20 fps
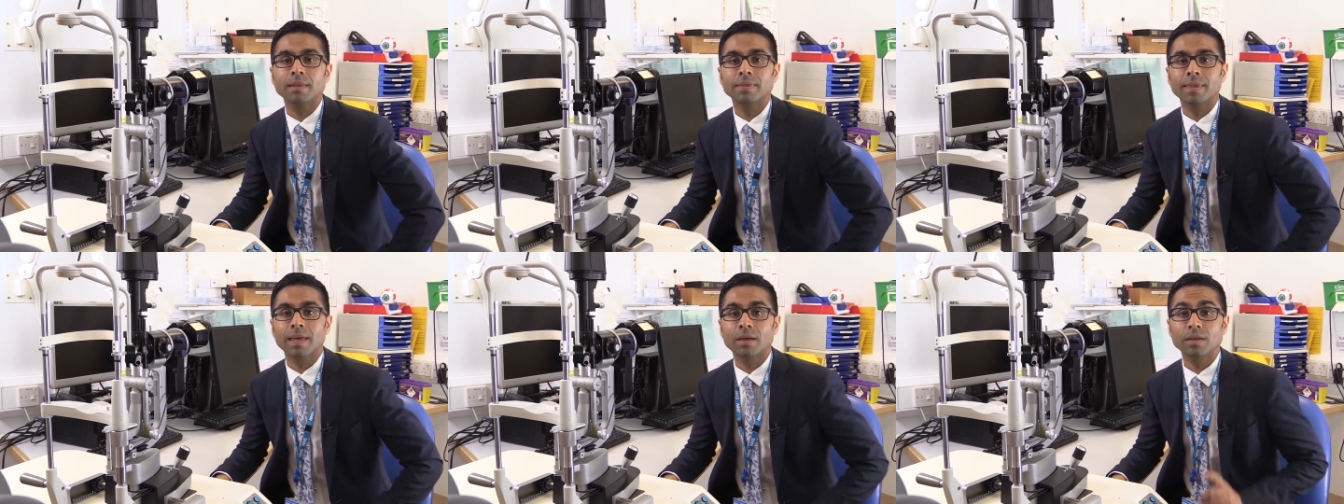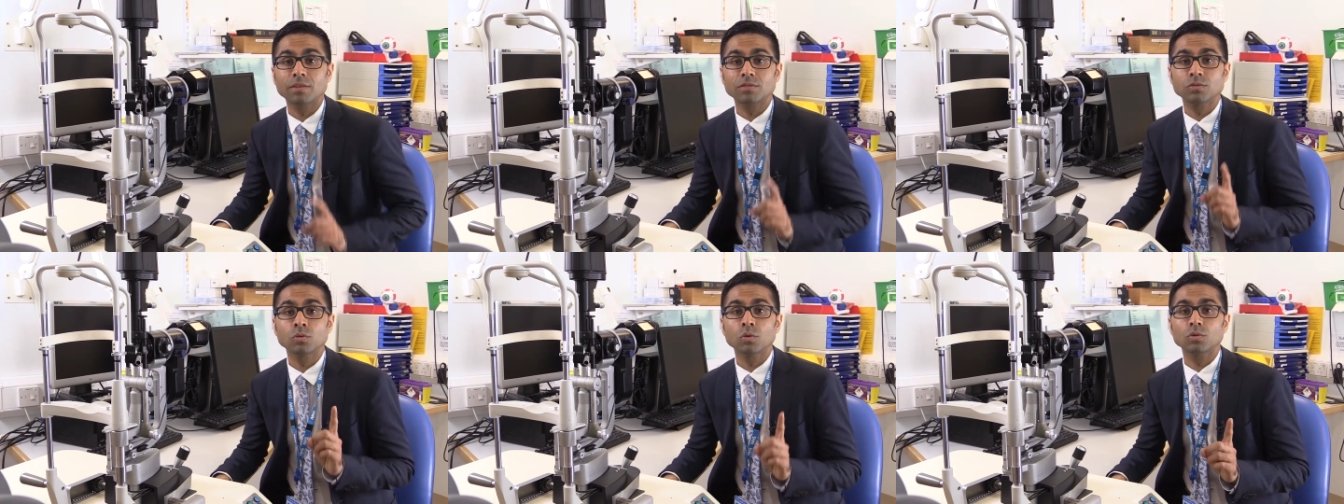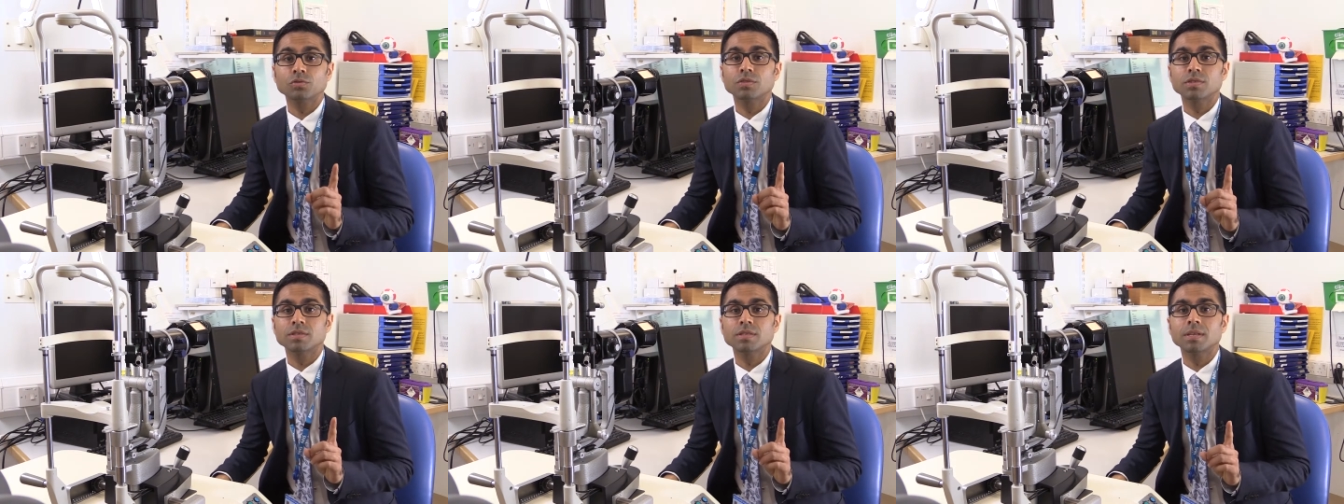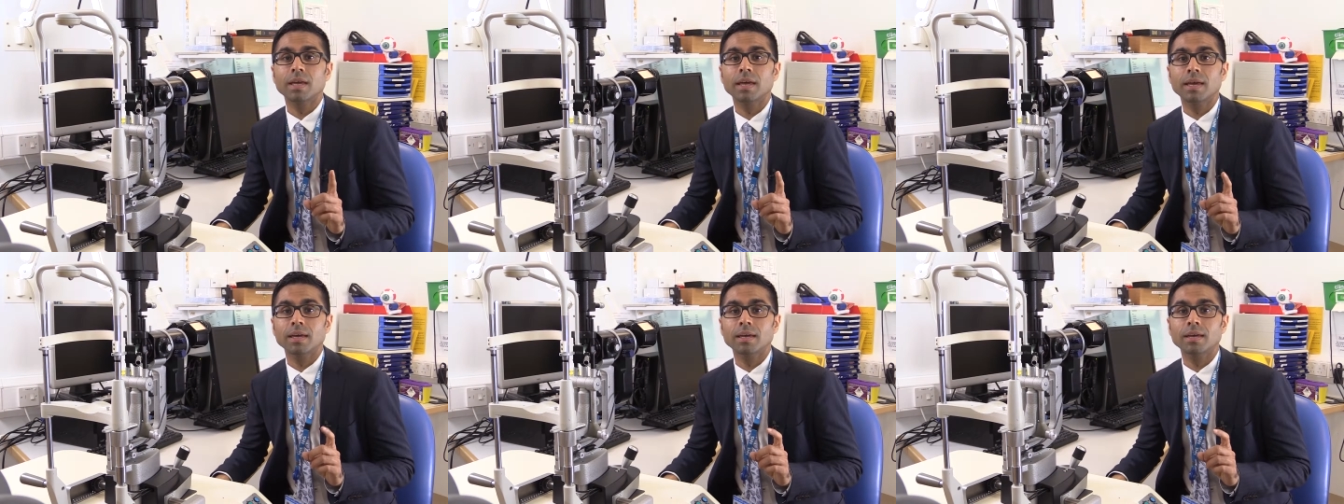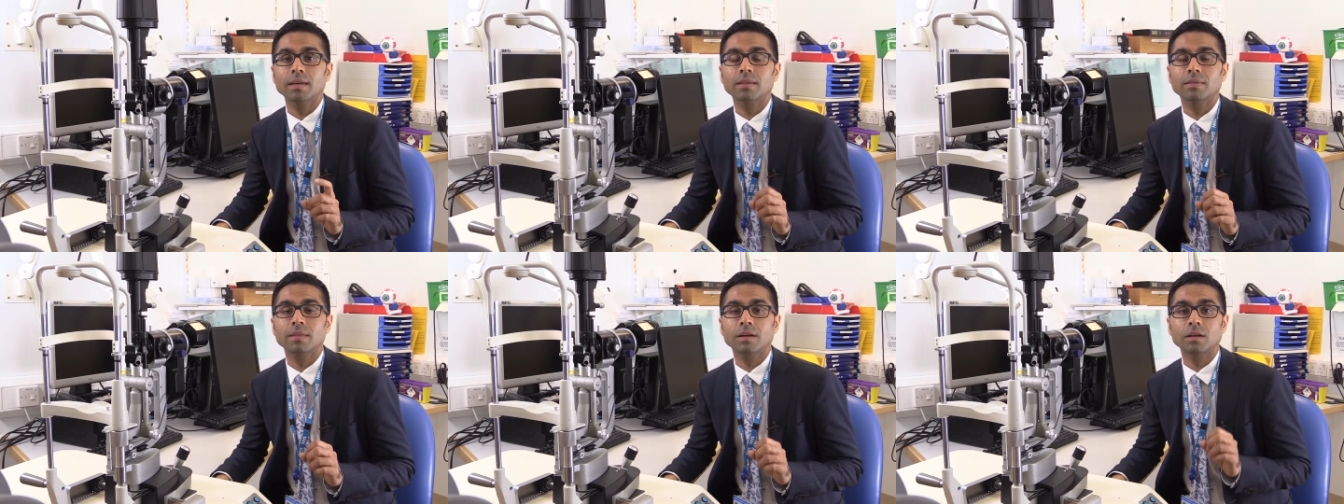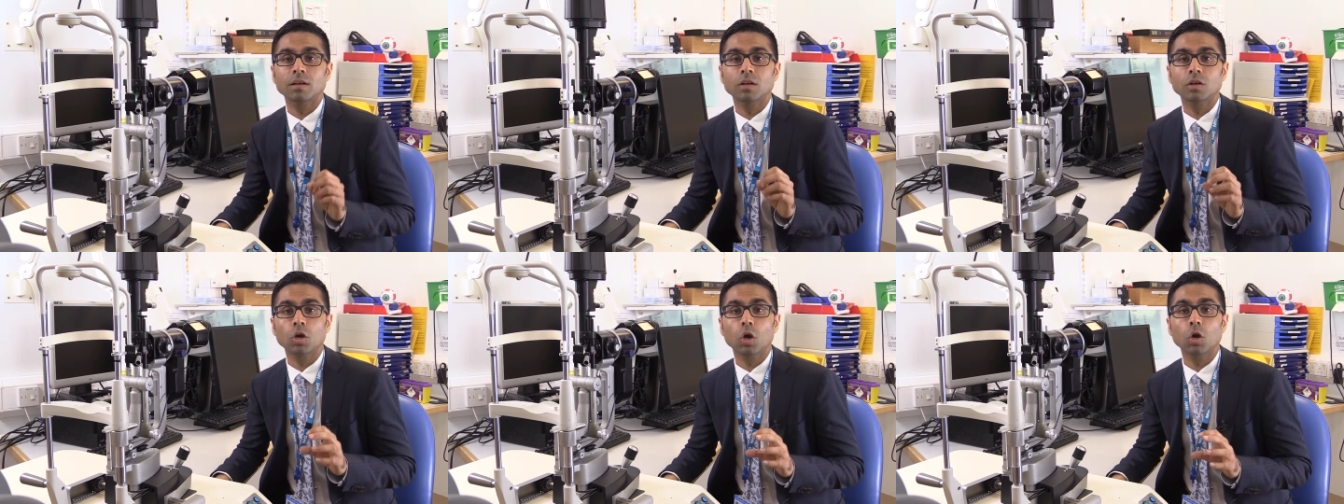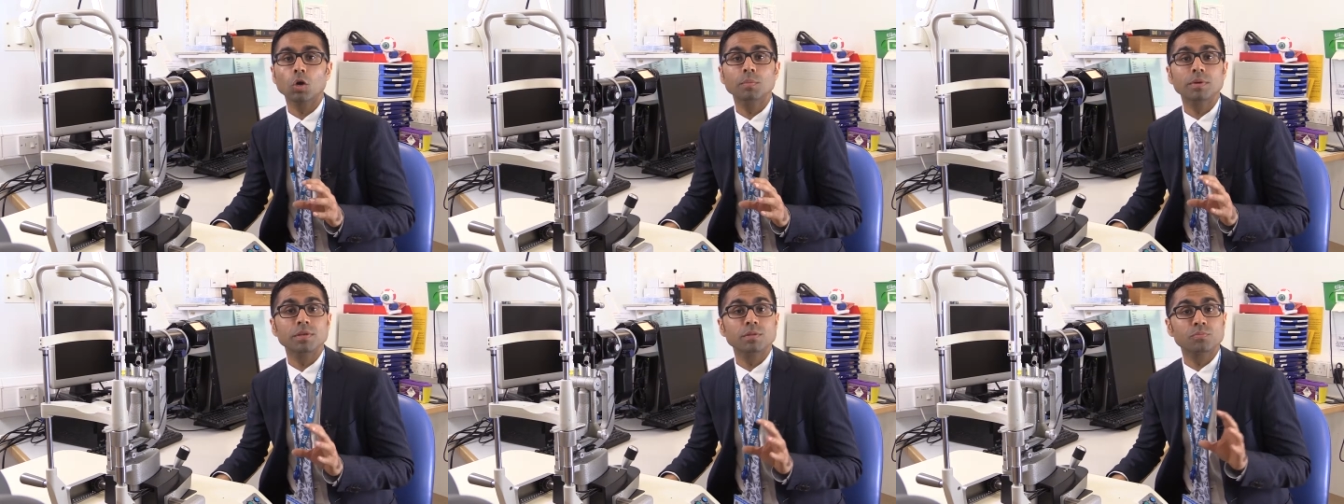Now, that's not to say that
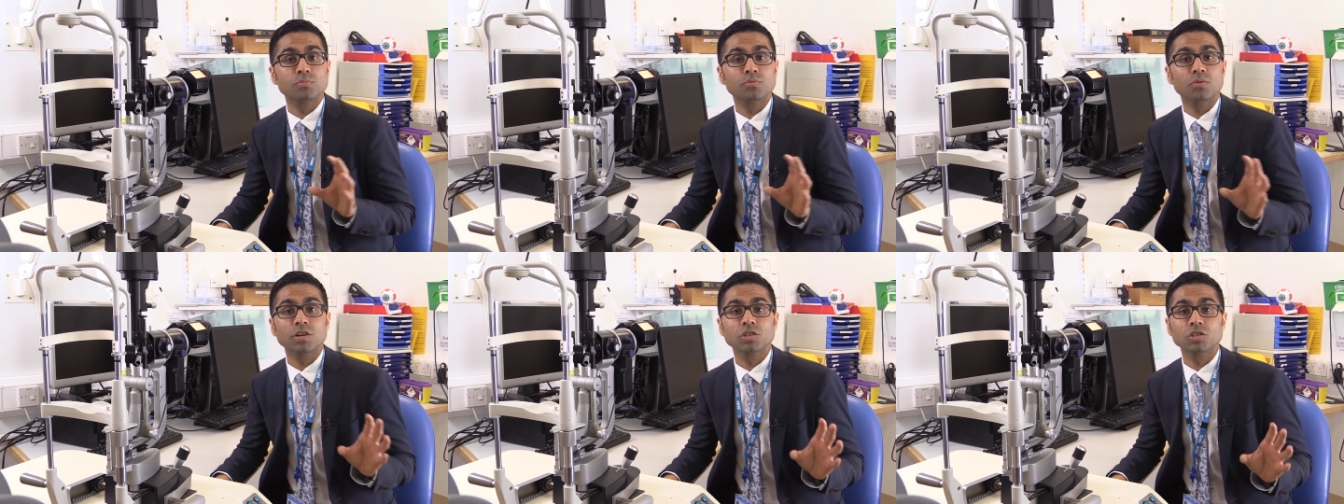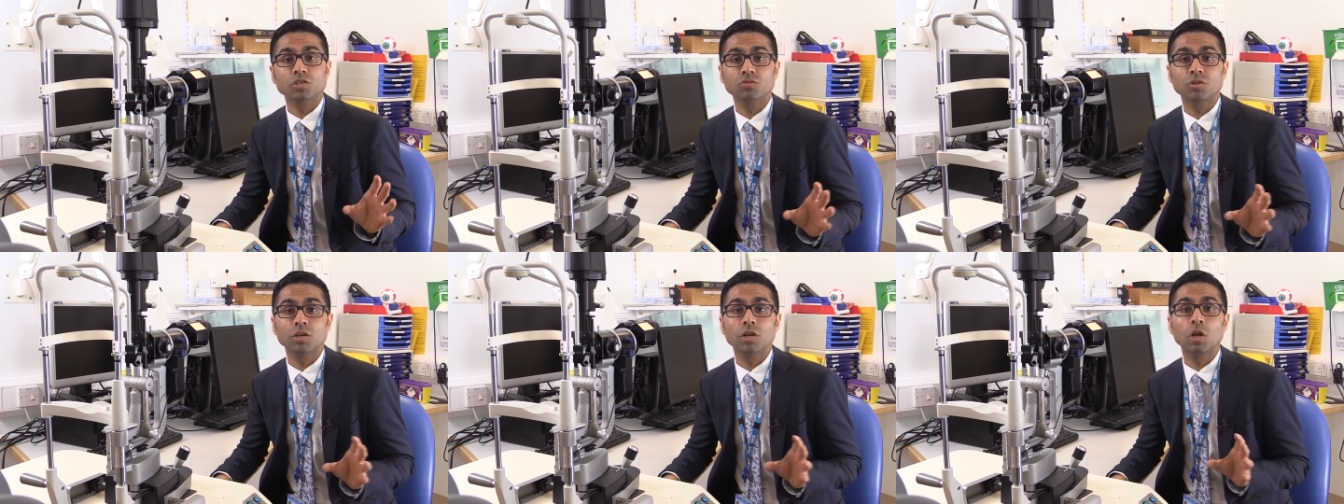glaucoma is pressure